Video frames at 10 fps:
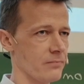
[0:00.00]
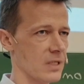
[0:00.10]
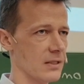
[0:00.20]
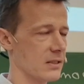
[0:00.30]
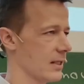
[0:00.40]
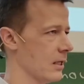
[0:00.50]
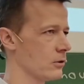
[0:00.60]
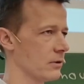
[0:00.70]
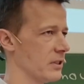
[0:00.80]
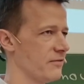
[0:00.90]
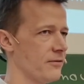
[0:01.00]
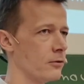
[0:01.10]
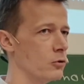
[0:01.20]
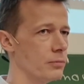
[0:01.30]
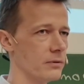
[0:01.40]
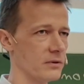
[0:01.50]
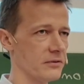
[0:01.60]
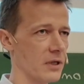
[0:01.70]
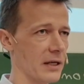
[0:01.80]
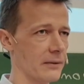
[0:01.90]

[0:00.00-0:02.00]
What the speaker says: It's the counter in a for loop, if you like.